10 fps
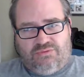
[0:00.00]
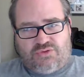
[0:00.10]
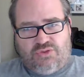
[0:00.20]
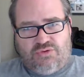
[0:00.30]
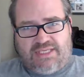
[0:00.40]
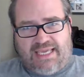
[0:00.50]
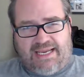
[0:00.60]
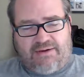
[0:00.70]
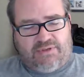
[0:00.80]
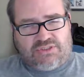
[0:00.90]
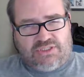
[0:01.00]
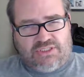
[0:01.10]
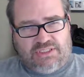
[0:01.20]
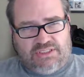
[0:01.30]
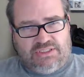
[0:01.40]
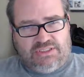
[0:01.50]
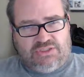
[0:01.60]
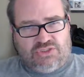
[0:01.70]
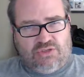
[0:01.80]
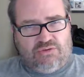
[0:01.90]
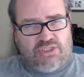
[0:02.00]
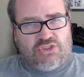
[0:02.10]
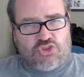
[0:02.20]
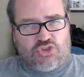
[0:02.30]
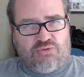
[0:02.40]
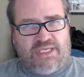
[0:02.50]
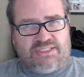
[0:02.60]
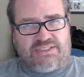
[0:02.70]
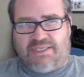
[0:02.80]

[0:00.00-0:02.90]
true character is shown under duress?